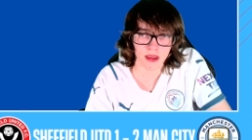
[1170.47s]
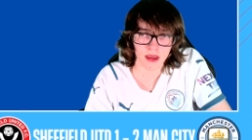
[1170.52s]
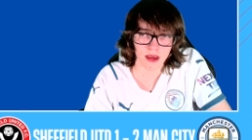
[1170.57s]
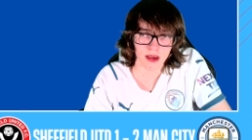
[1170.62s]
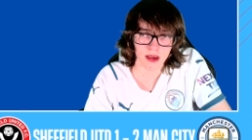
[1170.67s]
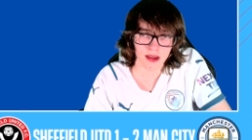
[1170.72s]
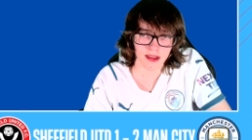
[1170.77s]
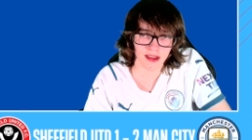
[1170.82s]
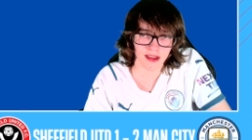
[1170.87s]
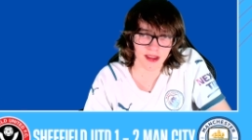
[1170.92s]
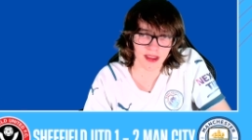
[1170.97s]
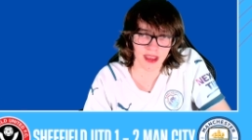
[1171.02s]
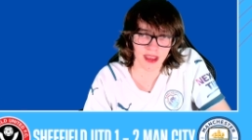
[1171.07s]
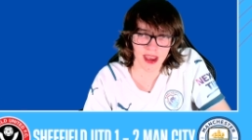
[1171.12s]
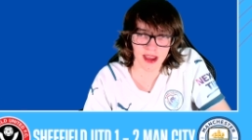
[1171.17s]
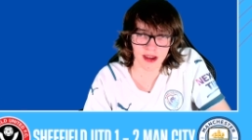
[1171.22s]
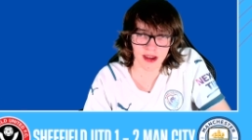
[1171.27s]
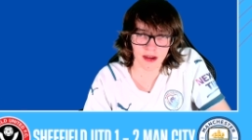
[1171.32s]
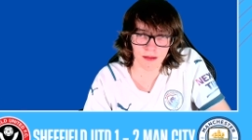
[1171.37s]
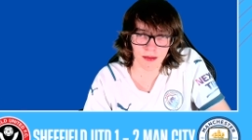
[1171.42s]
because in the
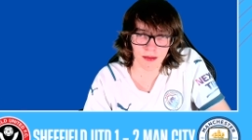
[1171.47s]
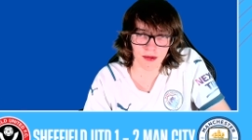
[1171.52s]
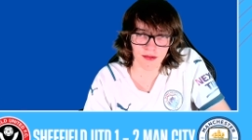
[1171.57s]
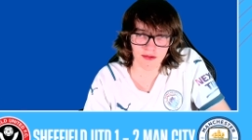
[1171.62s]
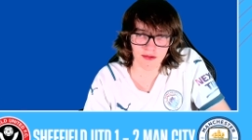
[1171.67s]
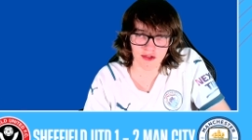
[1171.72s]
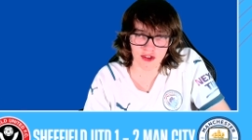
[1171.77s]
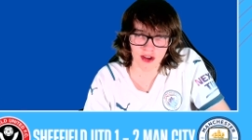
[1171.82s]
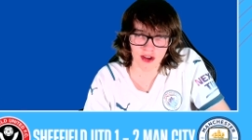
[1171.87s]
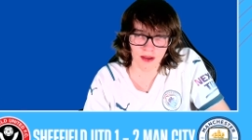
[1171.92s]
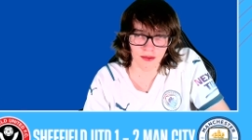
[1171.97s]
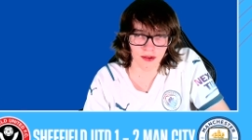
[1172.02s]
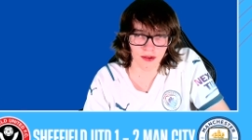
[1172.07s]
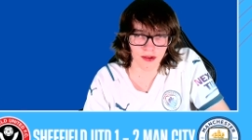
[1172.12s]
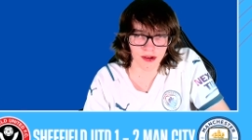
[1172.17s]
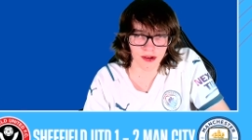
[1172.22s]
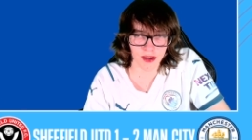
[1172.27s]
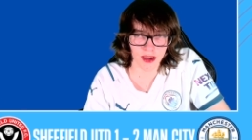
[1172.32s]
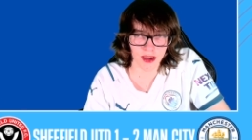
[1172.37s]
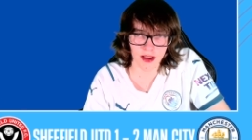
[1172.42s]
end, a point for
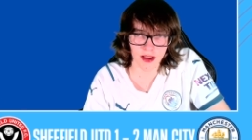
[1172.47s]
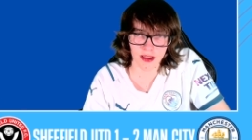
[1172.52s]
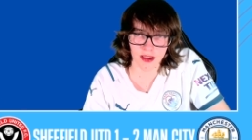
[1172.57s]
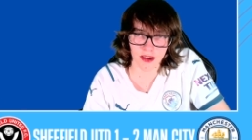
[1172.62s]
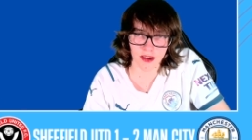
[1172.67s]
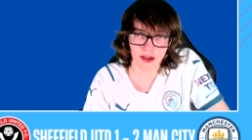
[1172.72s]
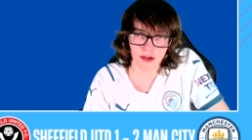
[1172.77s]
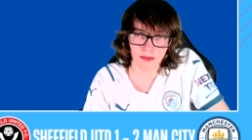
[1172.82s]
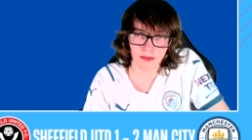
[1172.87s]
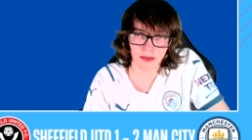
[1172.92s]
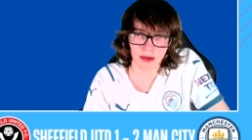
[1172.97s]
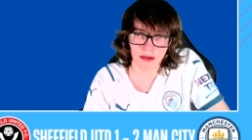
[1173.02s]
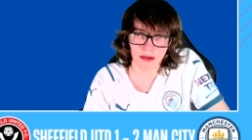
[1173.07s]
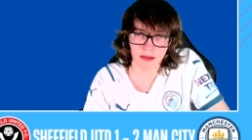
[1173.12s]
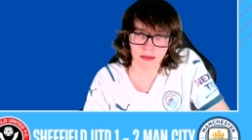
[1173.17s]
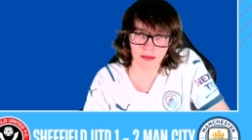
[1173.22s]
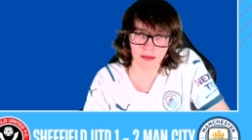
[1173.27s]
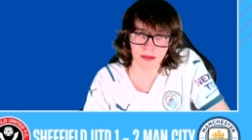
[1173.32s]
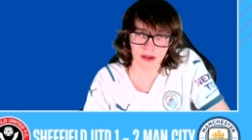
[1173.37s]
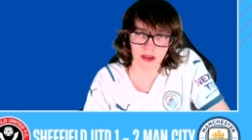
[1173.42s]
Sheffield United could
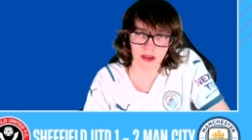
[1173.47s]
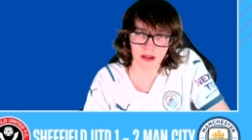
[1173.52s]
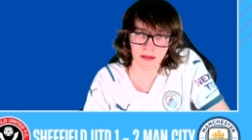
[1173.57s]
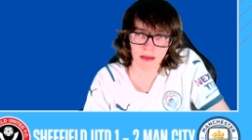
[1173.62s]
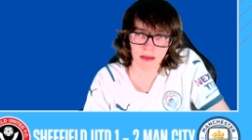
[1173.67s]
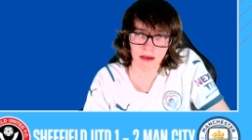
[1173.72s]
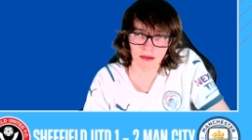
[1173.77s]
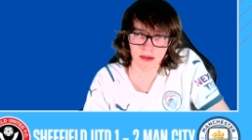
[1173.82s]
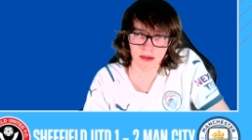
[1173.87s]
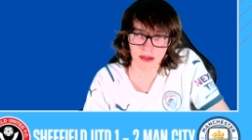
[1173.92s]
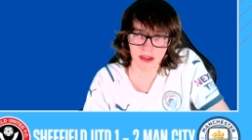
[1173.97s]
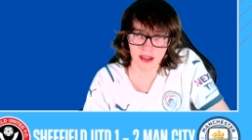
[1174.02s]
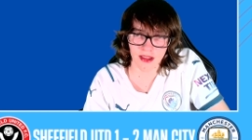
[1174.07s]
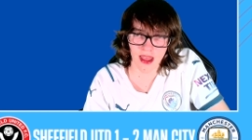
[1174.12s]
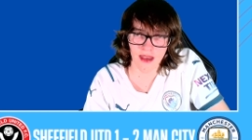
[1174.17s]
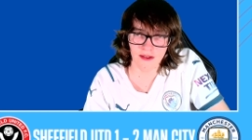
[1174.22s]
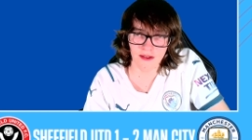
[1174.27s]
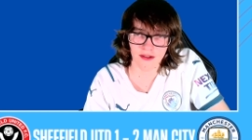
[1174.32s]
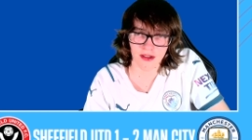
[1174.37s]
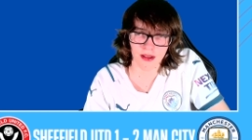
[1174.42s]
be what
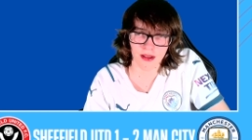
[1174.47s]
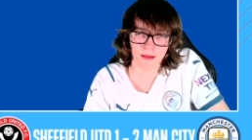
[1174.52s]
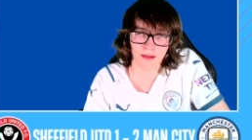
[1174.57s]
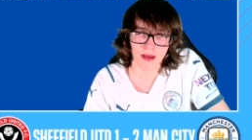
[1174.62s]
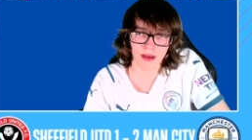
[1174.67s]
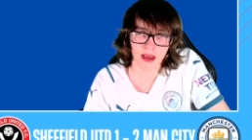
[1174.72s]
saves them